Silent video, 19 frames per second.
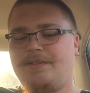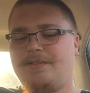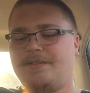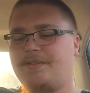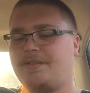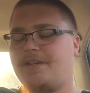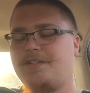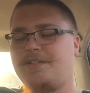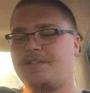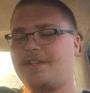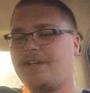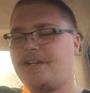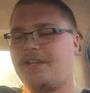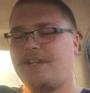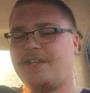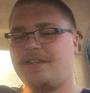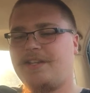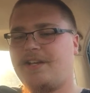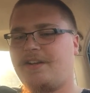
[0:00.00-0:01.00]
so I just got to
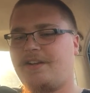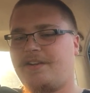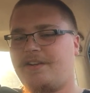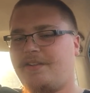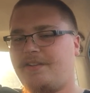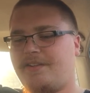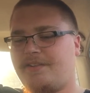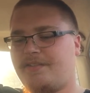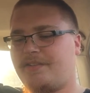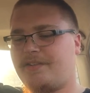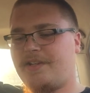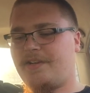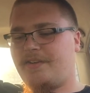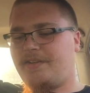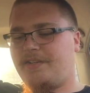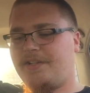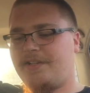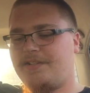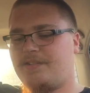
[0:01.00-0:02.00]
get that out of there. I
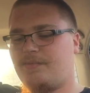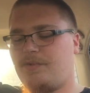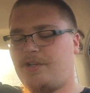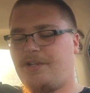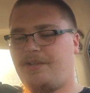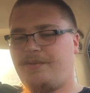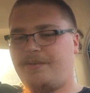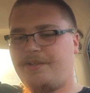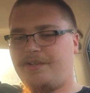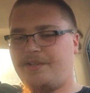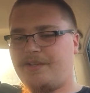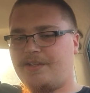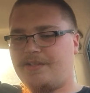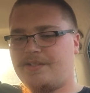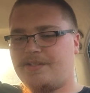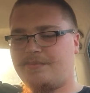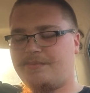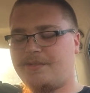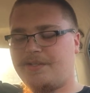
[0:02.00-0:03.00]
don't like swallowing
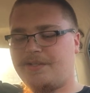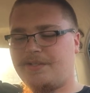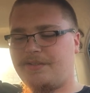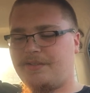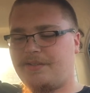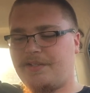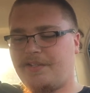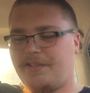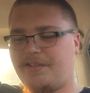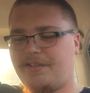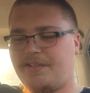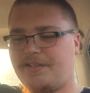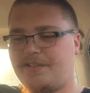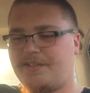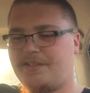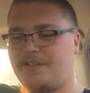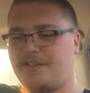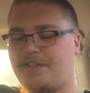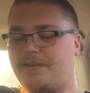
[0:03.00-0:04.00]
that spit or anything.
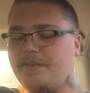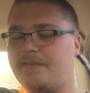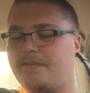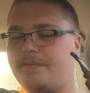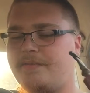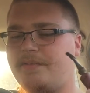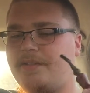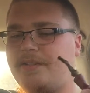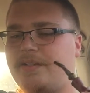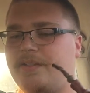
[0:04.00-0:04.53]
It's kind of